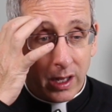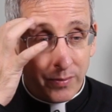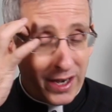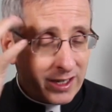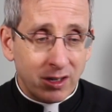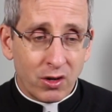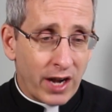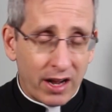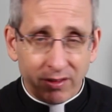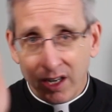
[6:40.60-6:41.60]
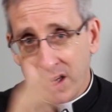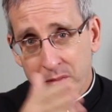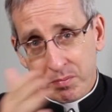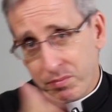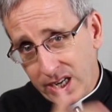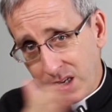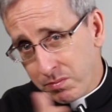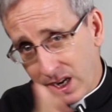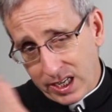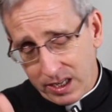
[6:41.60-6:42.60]
I mean, I can go down many,
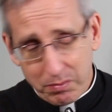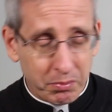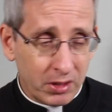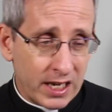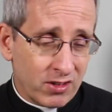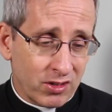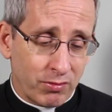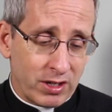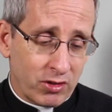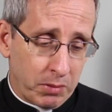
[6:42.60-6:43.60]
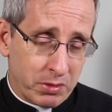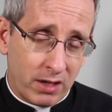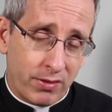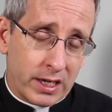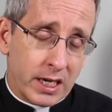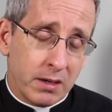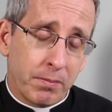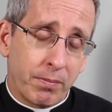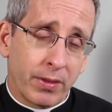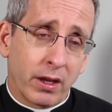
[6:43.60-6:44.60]
many places of receptivity.
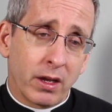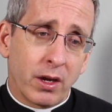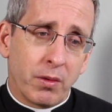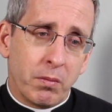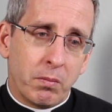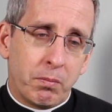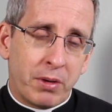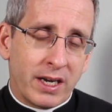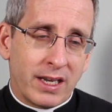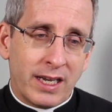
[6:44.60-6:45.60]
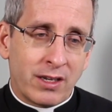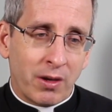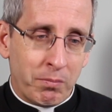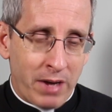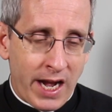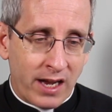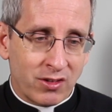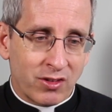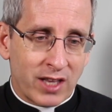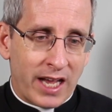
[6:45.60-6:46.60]
But it
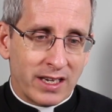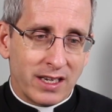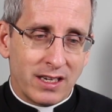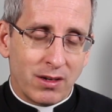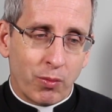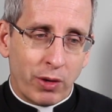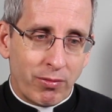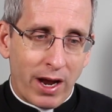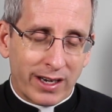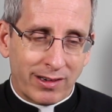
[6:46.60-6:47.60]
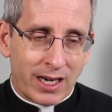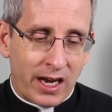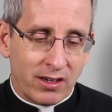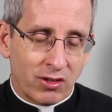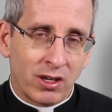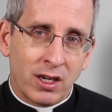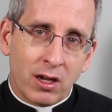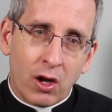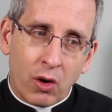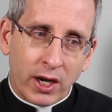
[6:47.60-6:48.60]
demands that we recognize
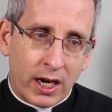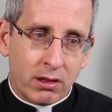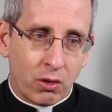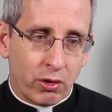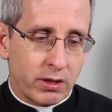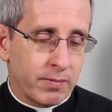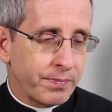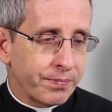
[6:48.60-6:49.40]
okay, Lord,